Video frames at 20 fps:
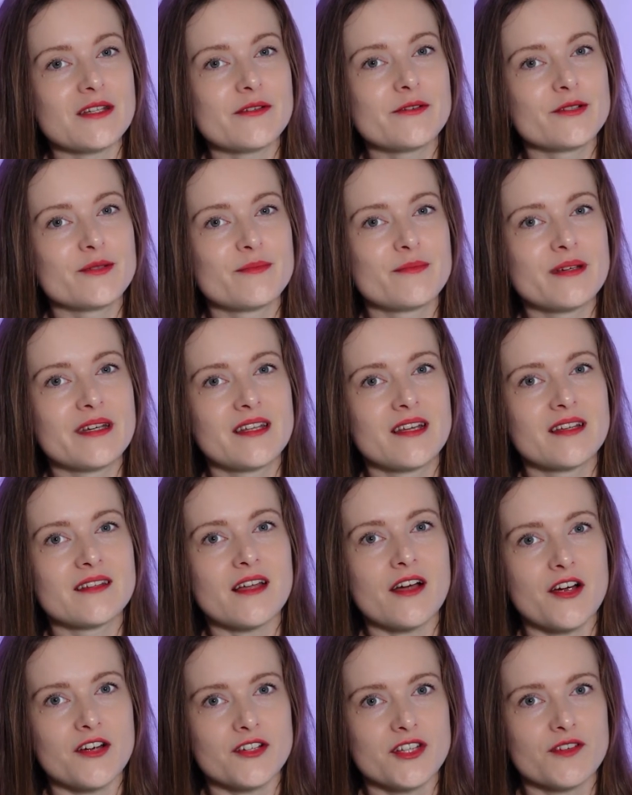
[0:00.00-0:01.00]
could be that
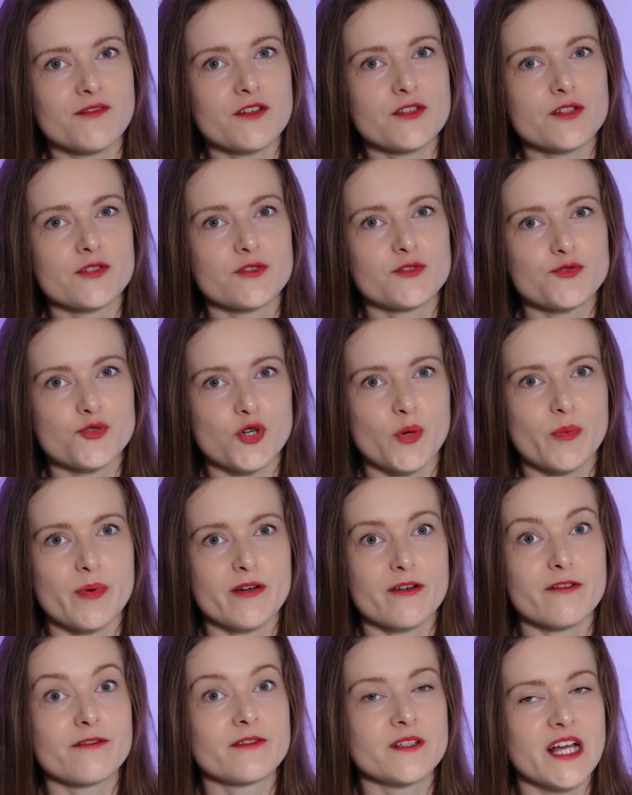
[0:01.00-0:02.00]
artificial
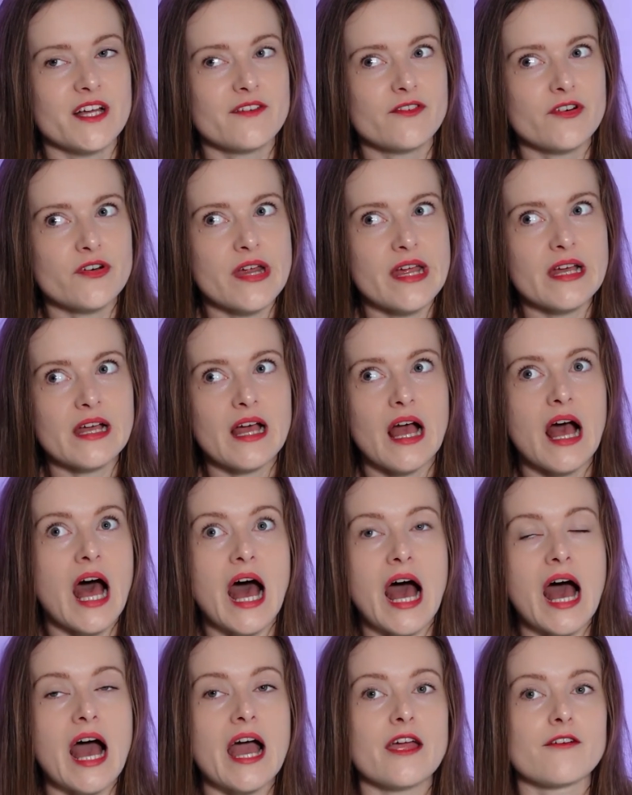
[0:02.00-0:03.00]
strawberry flavoring.
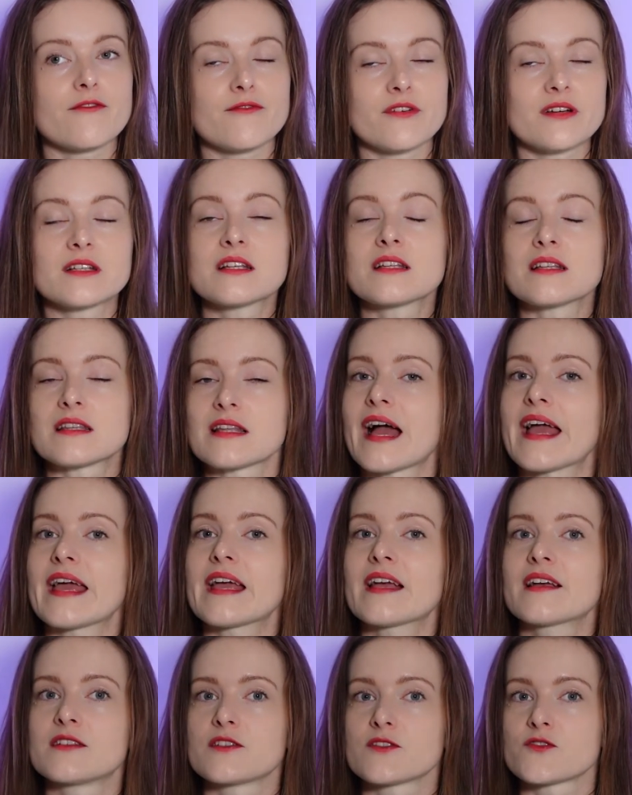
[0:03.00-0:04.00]
I really
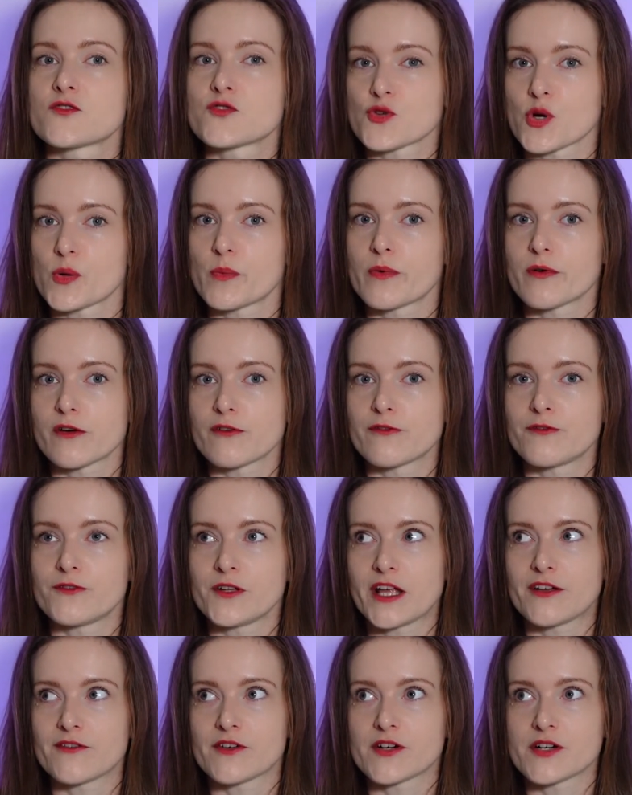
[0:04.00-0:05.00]
like the strawberry
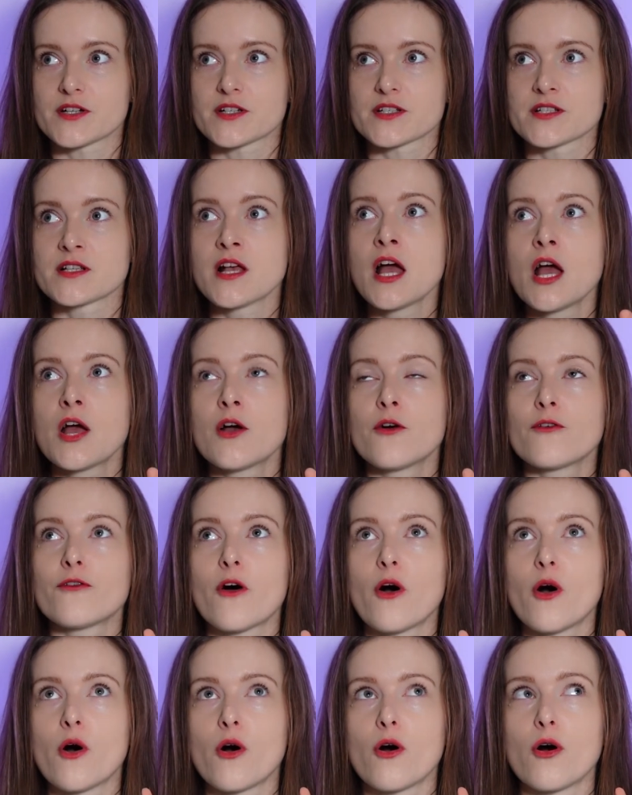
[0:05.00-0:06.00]
flavors
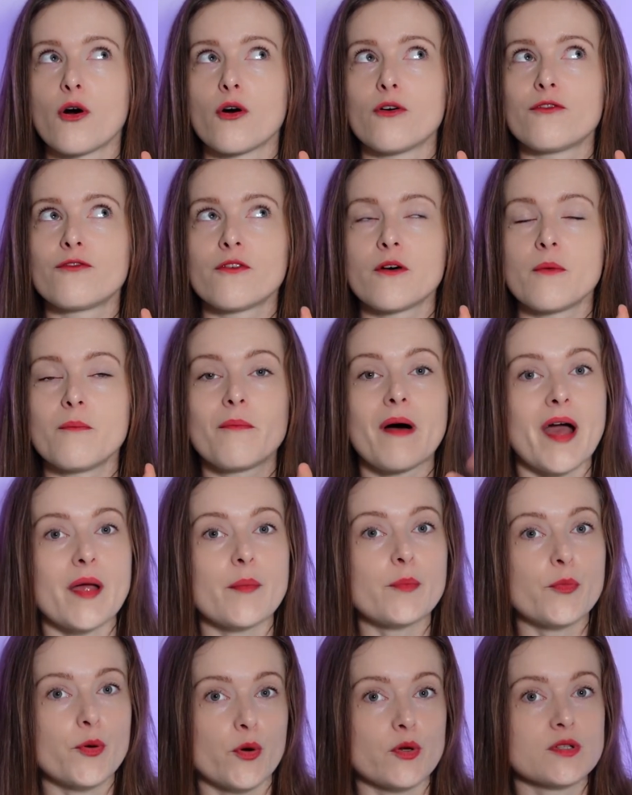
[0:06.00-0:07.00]
of my
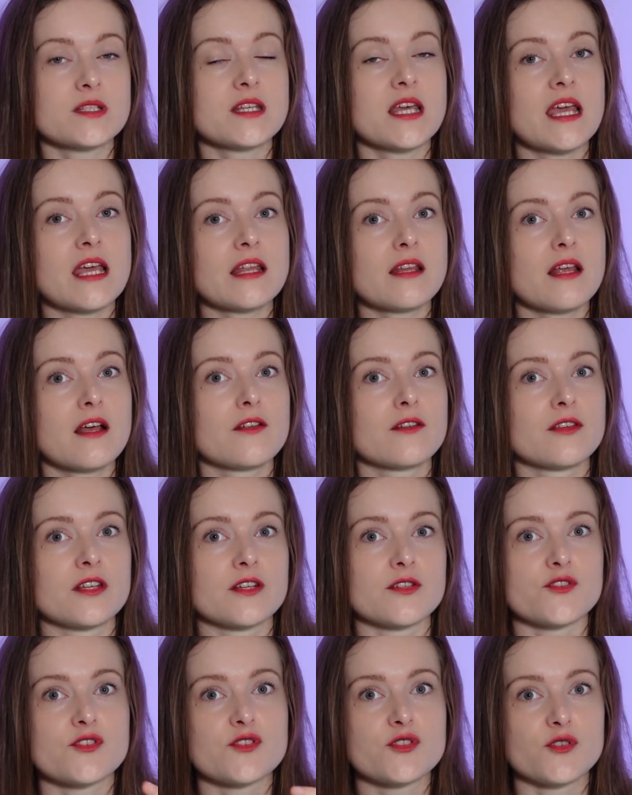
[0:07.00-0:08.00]
protein,
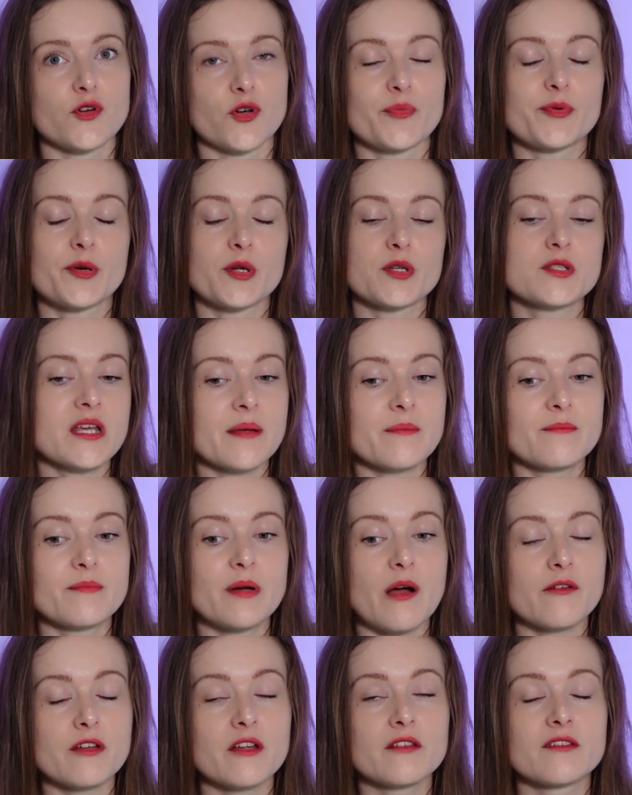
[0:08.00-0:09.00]
the soy protein
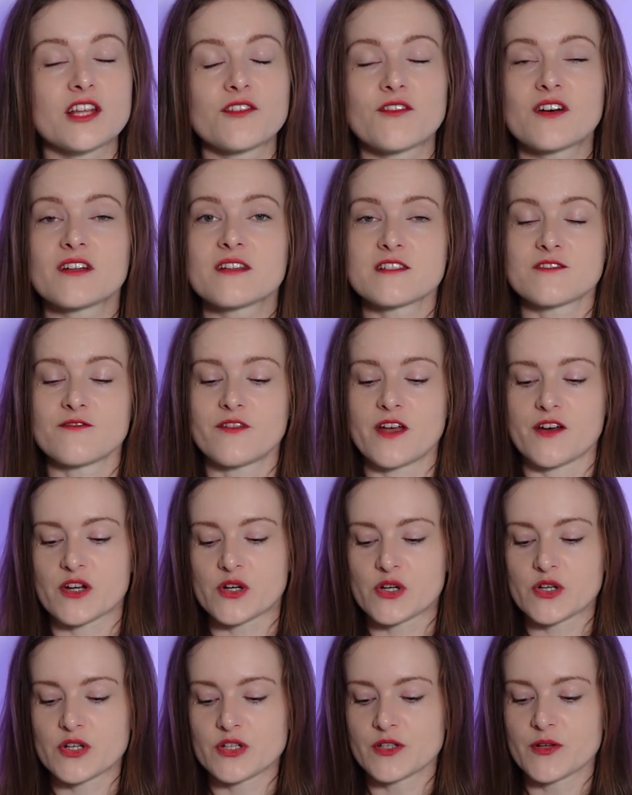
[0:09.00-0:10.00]
powder. That one is very
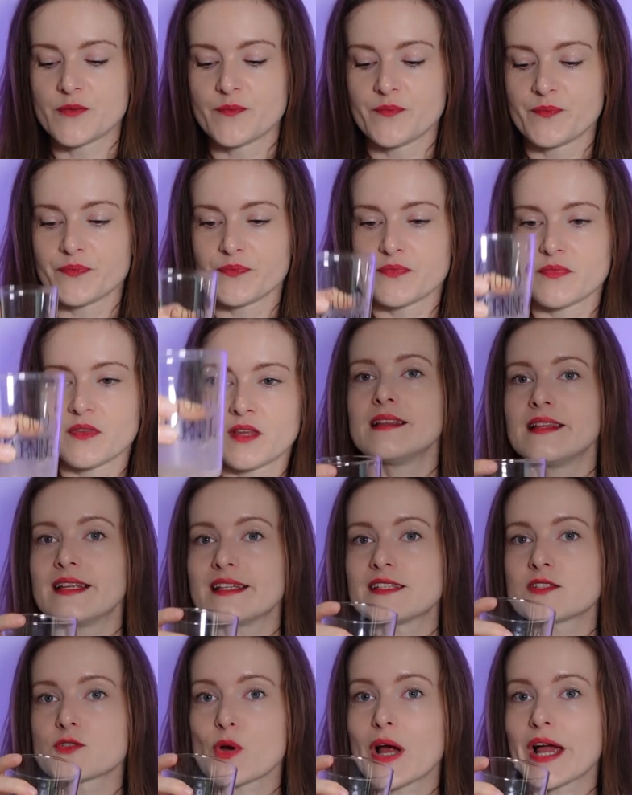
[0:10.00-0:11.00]
good.
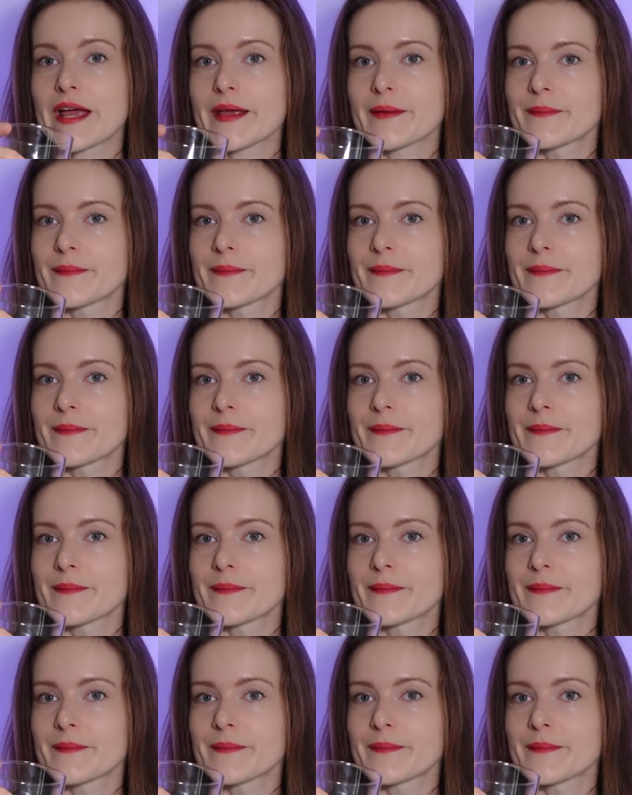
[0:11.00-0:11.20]
Let's try.